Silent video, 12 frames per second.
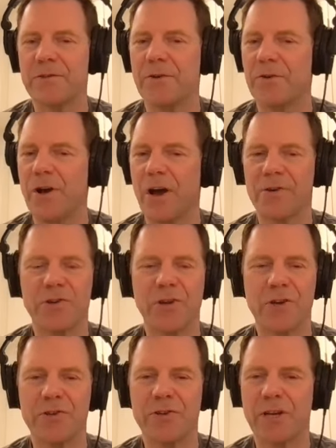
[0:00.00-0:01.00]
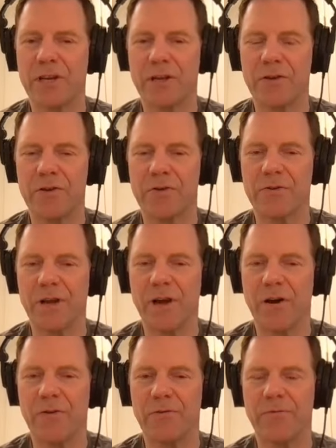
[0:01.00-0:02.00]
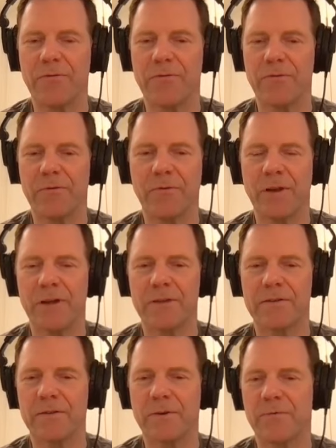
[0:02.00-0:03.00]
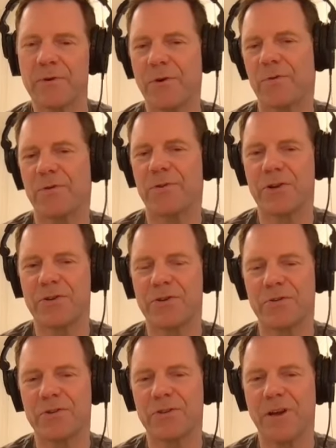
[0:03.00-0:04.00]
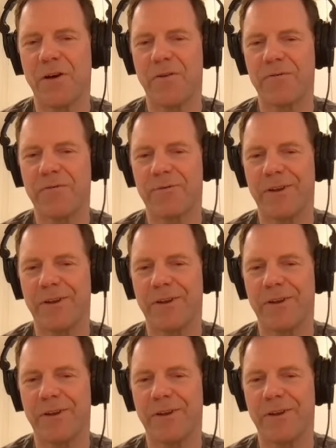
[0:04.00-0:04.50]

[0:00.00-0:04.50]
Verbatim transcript: You're not judging yourself, and so if you don't judge yourself,